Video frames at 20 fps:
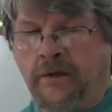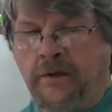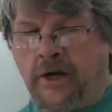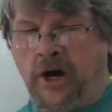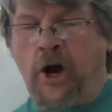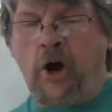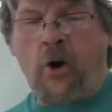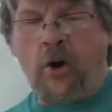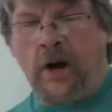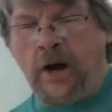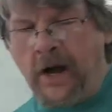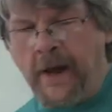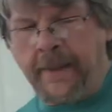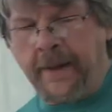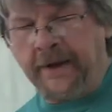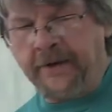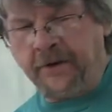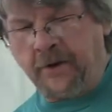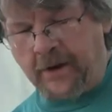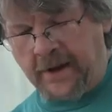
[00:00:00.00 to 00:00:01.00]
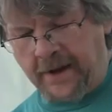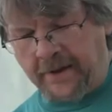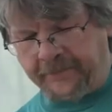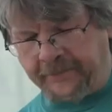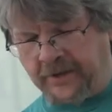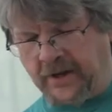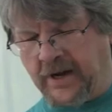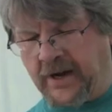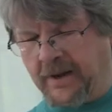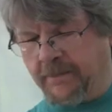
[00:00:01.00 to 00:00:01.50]
Oh, and I don't have
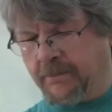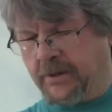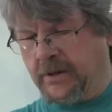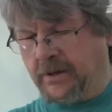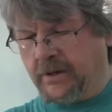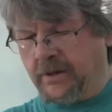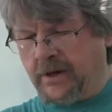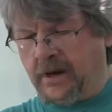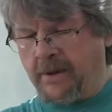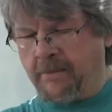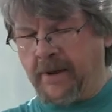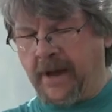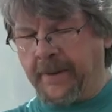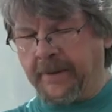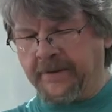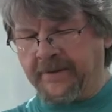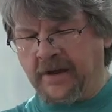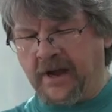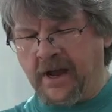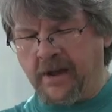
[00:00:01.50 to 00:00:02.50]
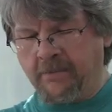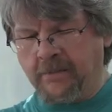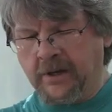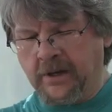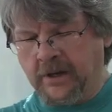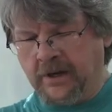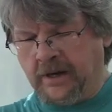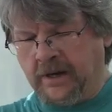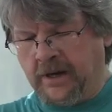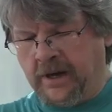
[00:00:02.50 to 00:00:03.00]
time. I'm out of time.
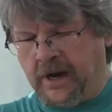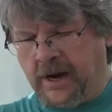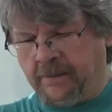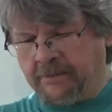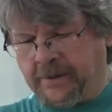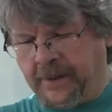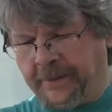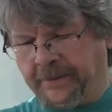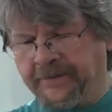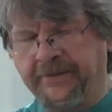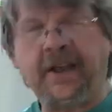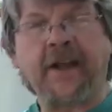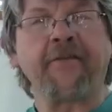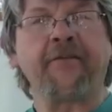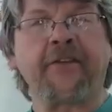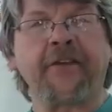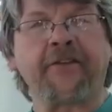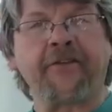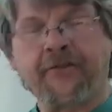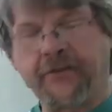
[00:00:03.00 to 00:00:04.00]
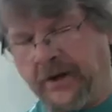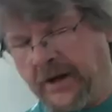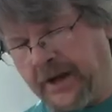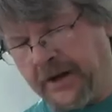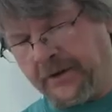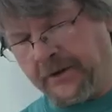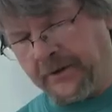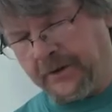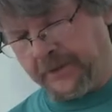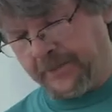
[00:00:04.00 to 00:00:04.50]
I'm going to save this for
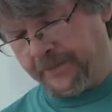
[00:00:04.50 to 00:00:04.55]
later.